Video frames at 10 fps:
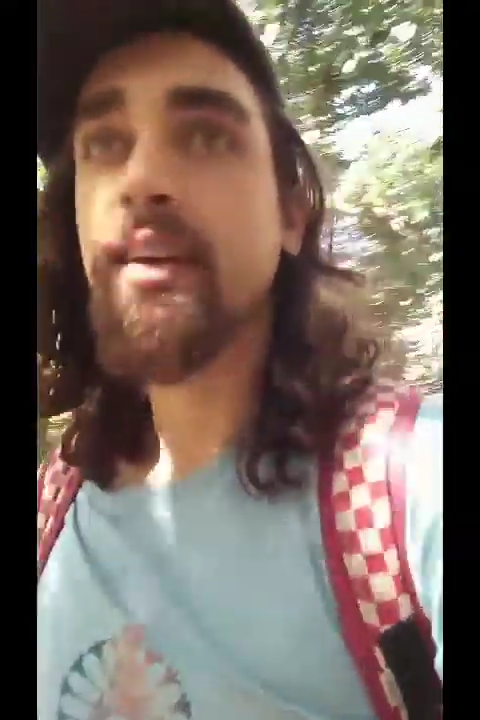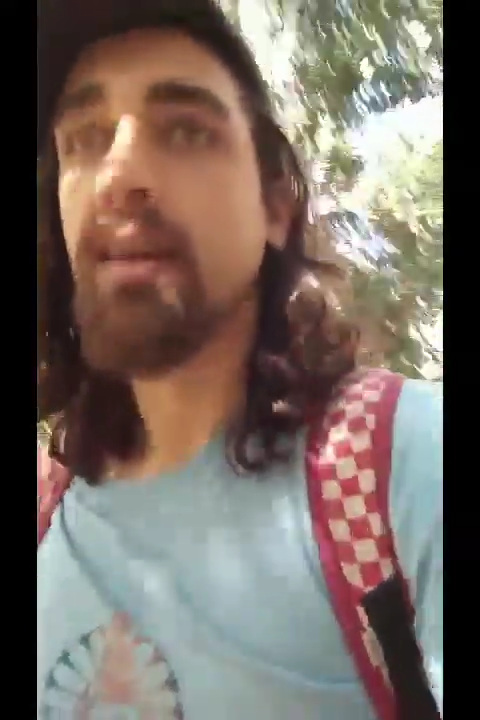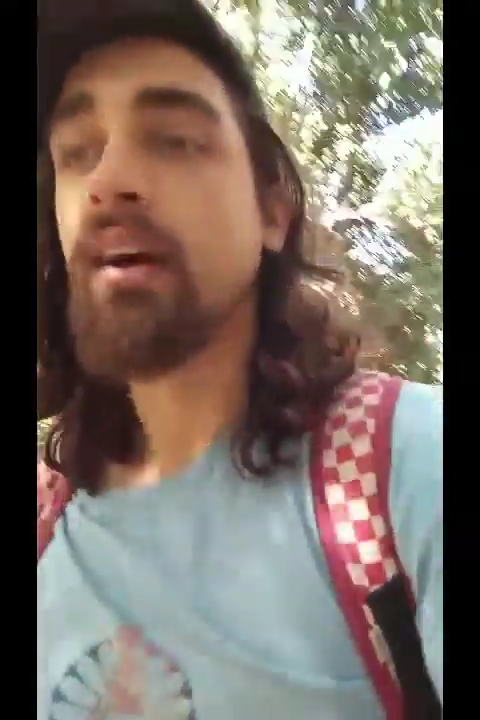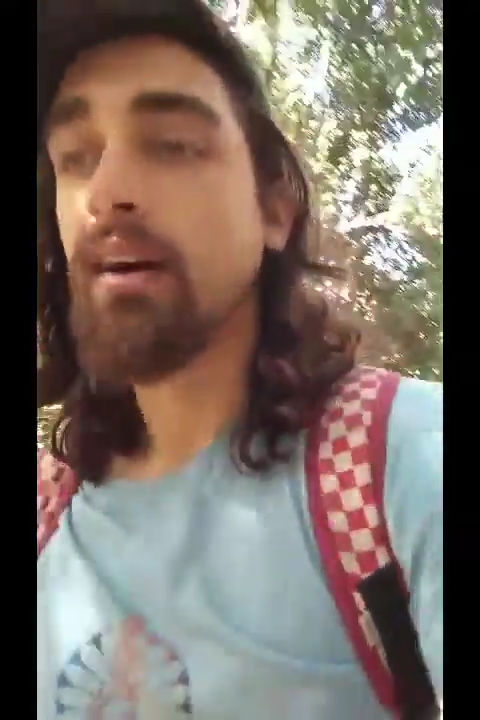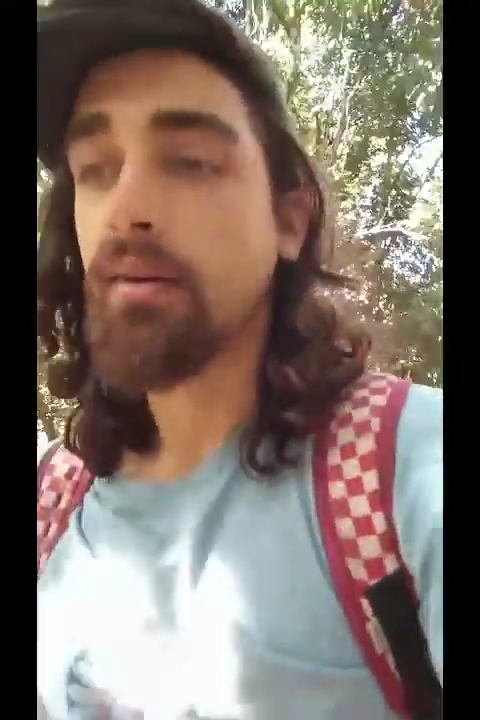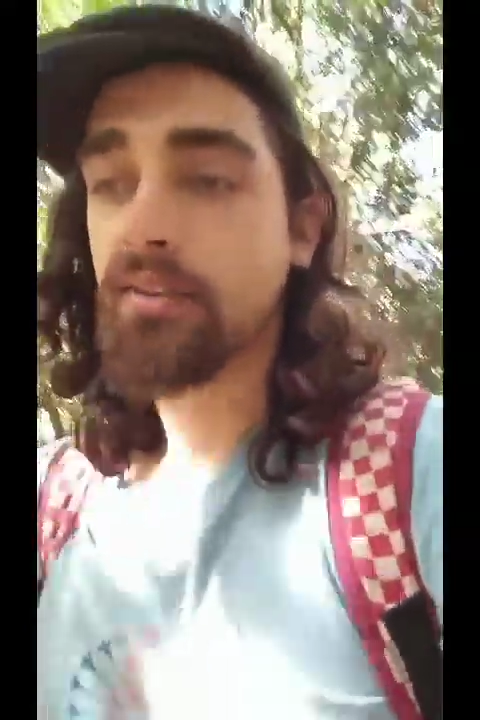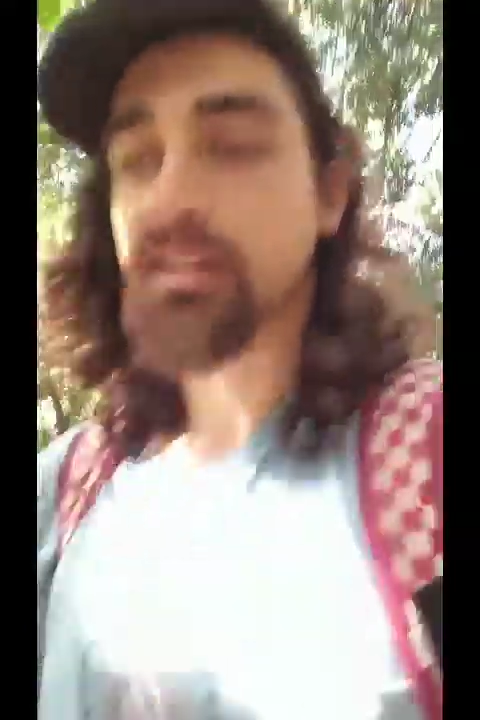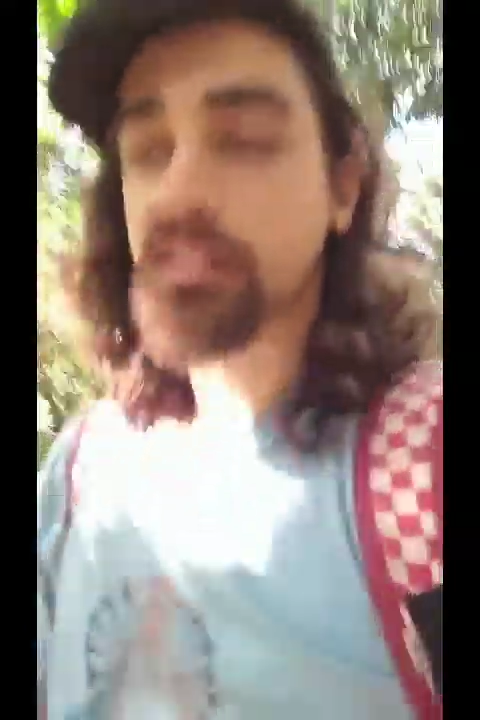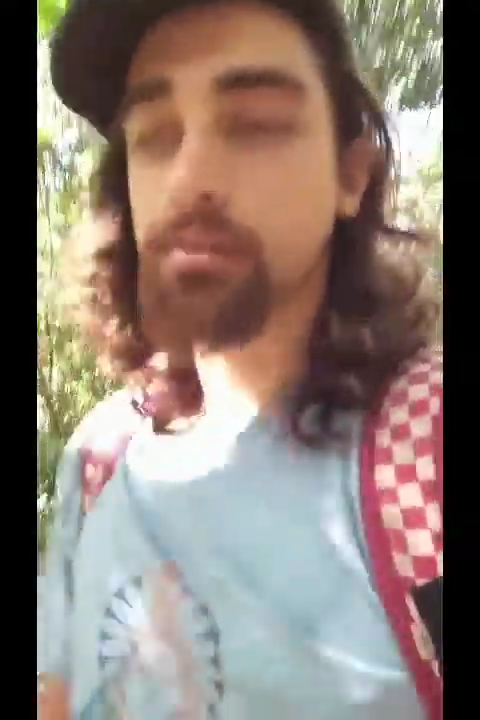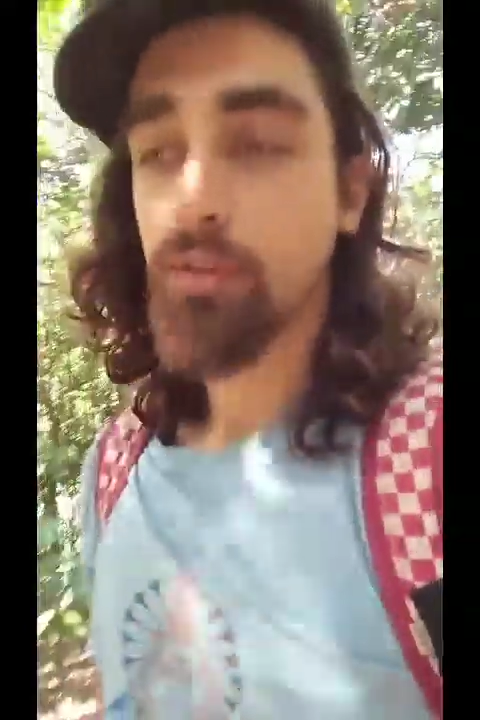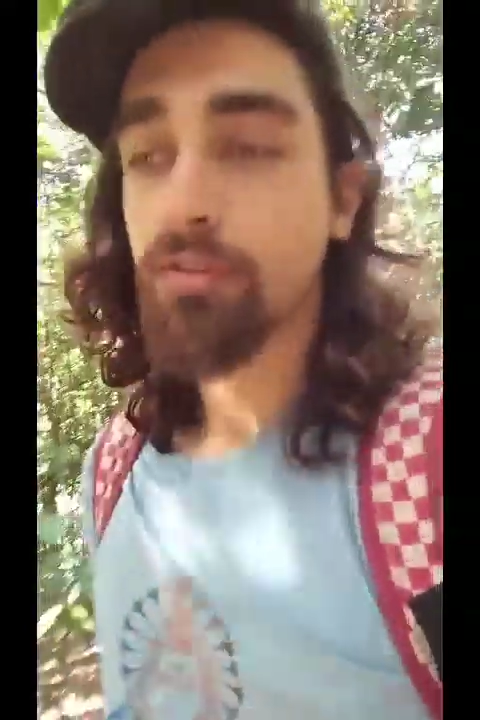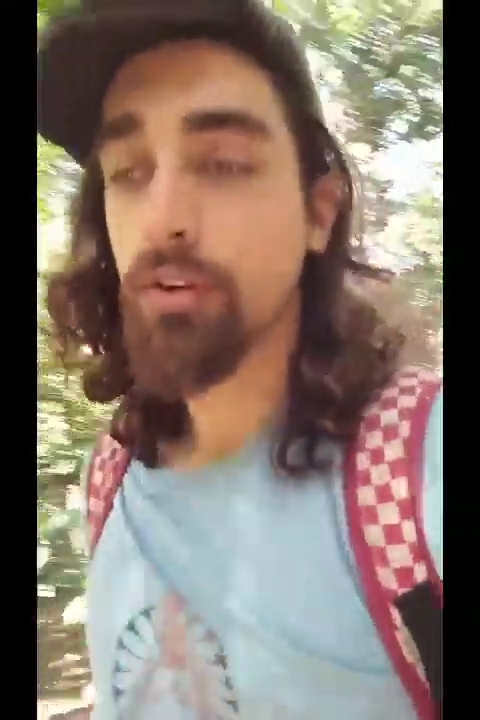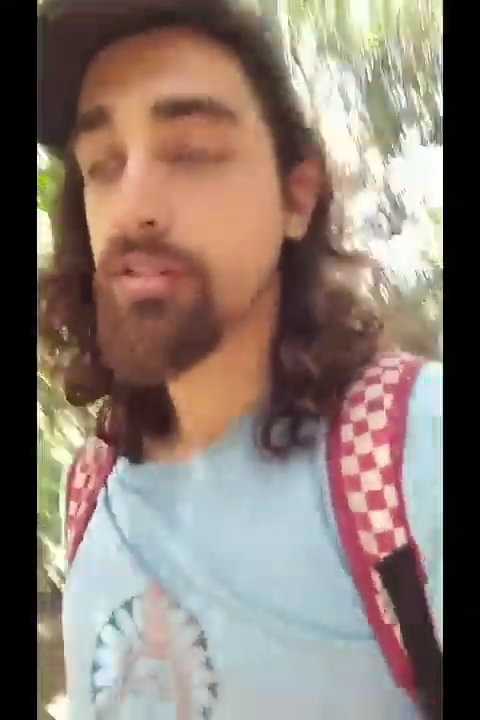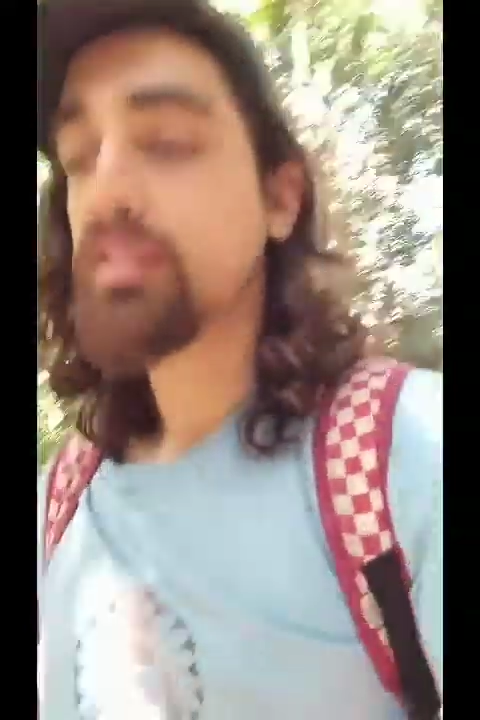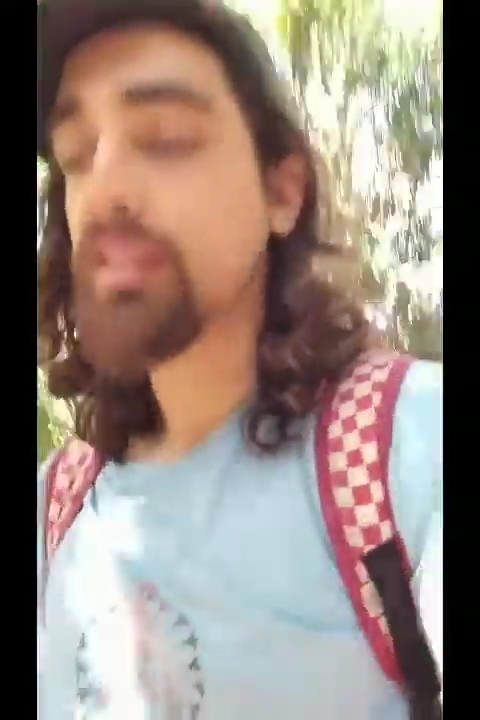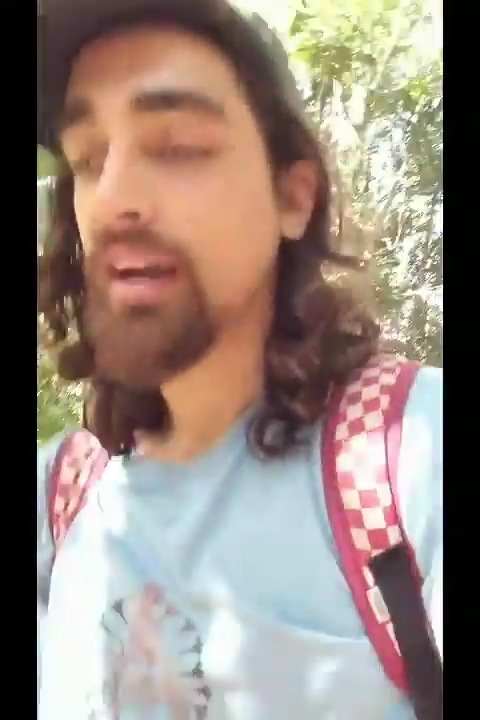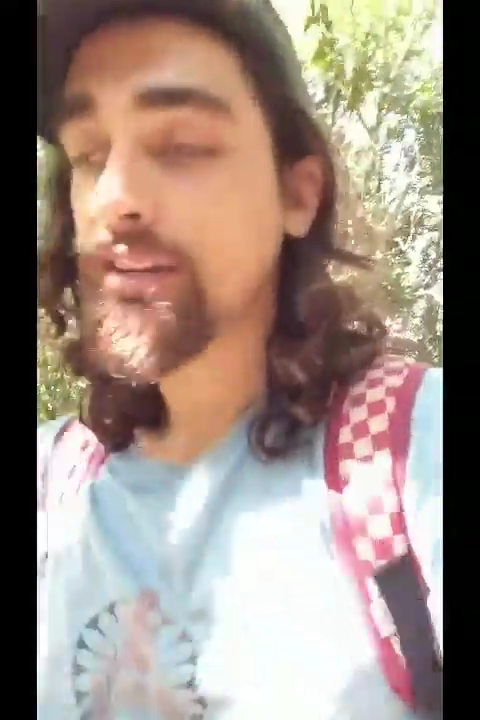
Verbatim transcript: uh, and I'll take some more photos today